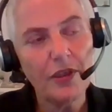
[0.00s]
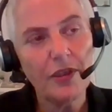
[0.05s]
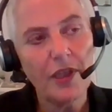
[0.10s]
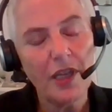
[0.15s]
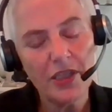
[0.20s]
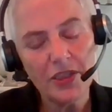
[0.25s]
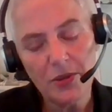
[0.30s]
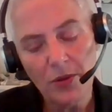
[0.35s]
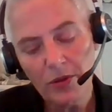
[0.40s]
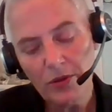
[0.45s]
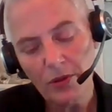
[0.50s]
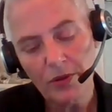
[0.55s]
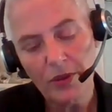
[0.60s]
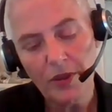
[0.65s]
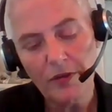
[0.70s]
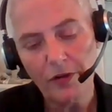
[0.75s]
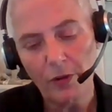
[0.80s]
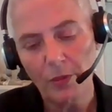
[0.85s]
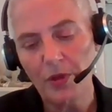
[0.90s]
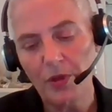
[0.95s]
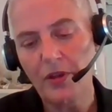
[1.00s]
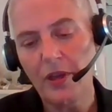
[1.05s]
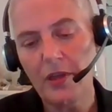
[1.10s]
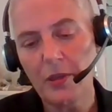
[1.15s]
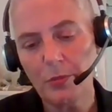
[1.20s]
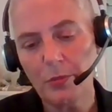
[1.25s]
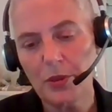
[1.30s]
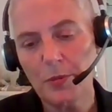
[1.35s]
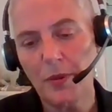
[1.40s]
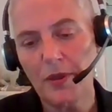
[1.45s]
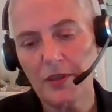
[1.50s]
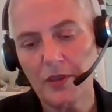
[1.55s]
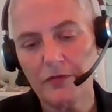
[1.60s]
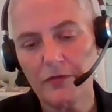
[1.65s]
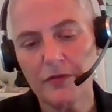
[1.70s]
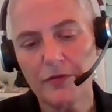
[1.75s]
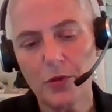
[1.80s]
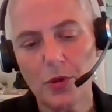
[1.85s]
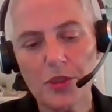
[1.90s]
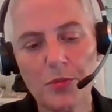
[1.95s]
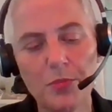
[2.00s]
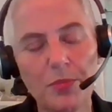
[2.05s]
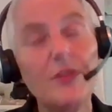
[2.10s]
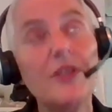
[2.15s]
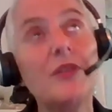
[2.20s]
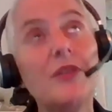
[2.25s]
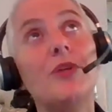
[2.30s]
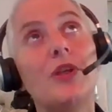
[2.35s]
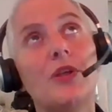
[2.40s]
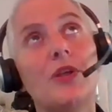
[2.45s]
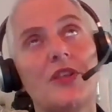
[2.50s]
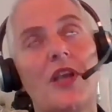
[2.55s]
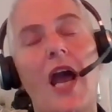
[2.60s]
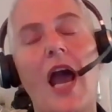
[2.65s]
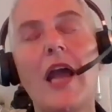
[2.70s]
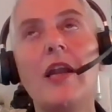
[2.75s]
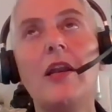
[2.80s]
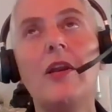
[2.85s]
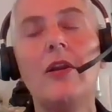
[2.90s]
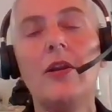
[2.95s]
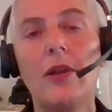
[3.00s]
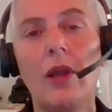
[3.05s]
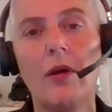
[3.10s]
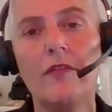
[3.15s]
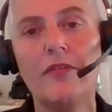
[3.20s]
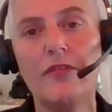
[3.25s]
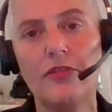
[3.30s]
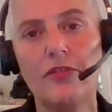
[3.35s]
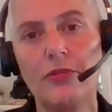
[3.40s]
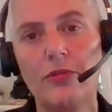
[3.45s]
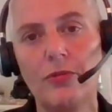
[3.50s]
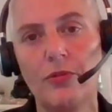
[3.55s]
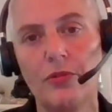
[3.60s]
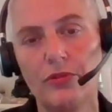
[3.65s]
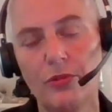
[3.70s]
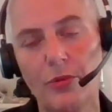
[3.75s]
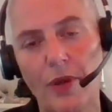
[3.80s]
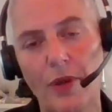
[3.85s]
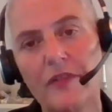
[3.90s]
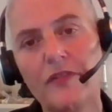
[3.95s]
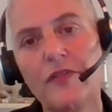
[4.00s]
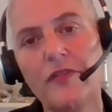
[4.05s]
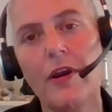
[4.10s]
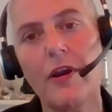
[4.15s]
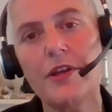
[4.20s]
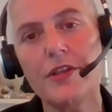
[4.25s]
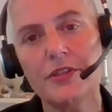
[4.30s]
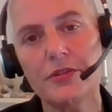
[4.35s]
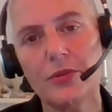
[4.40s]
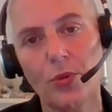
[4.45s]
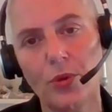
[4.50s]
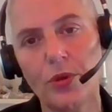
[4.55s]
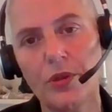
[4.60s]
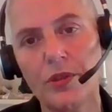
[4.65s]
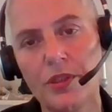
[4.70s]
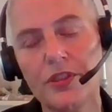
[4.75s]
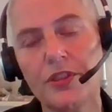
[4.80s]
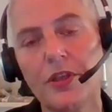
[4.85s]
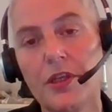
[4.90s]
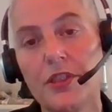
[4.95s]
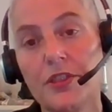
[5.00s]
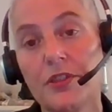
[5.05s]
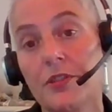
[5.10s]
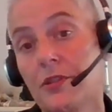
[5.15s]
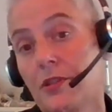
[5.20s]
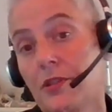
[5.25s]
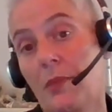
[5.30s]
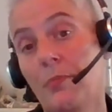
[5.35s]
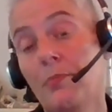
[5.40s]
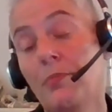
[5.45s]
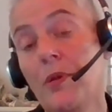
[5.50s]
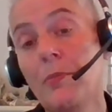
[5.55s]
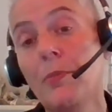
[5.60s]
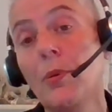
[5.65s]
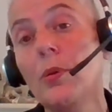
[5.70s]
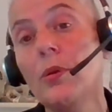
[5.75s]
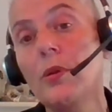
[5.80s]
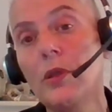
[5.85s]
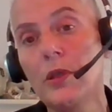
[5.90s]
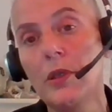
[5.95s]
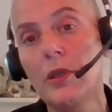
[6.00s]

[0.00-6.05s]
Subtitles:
It's not only from a data perspective, of course, because I love to advise organizations and people